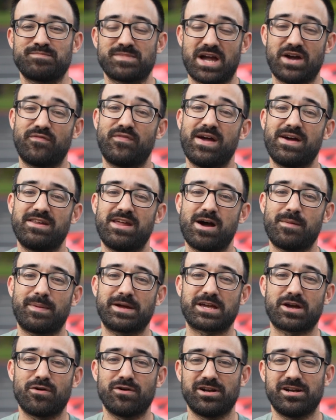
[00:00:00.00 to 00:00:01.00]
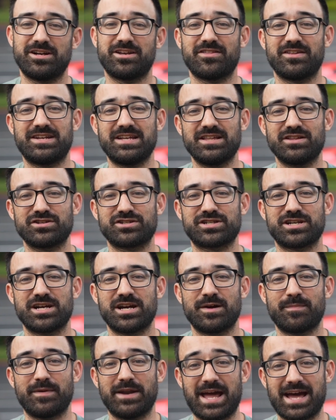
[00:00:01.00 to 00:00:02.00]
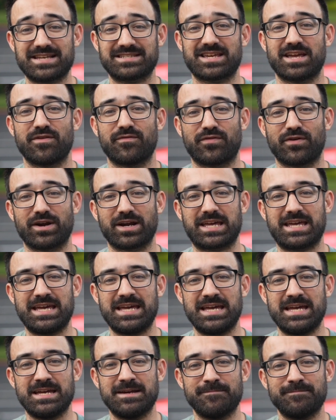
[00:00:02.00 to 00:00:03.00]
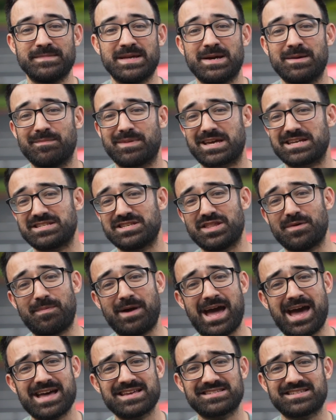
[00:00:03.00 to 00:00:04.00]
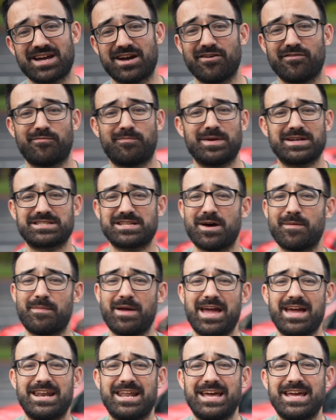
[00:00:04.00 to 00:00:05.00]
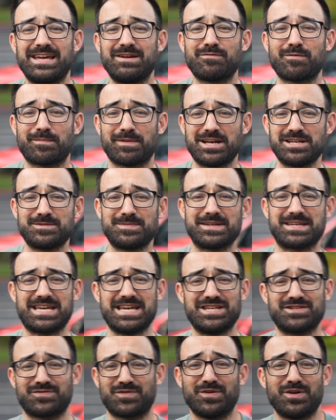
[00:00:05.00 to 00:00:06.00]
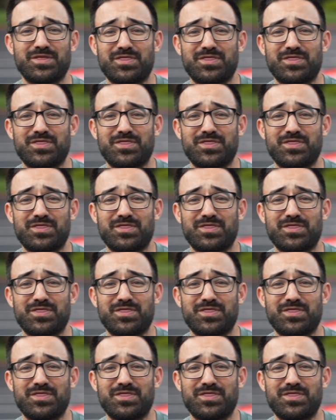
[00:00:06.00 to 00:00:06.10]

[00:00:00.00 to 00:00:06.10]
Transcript: I found out by going into the dealership and asking for a key, because in the past I've picked up NA replacement keys for only